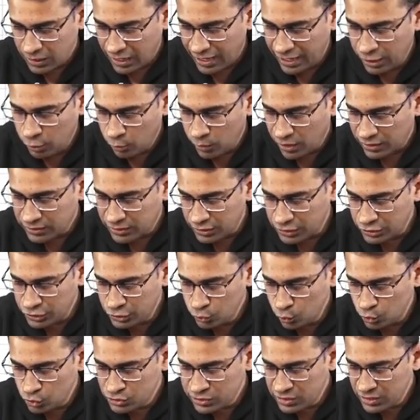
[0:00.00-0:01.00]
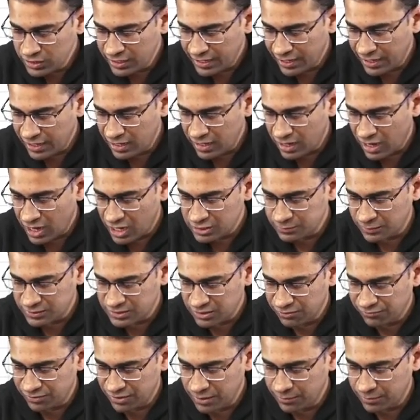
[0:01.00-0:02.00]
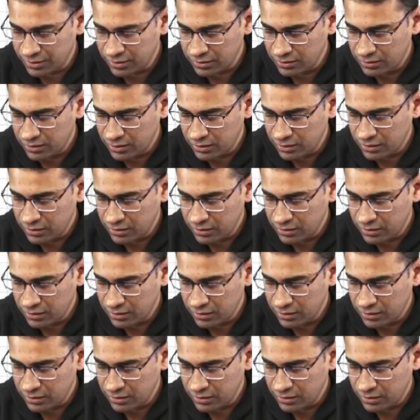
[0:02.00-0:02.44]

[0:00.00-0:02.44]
And look at the hugely enlarged muscle fiber.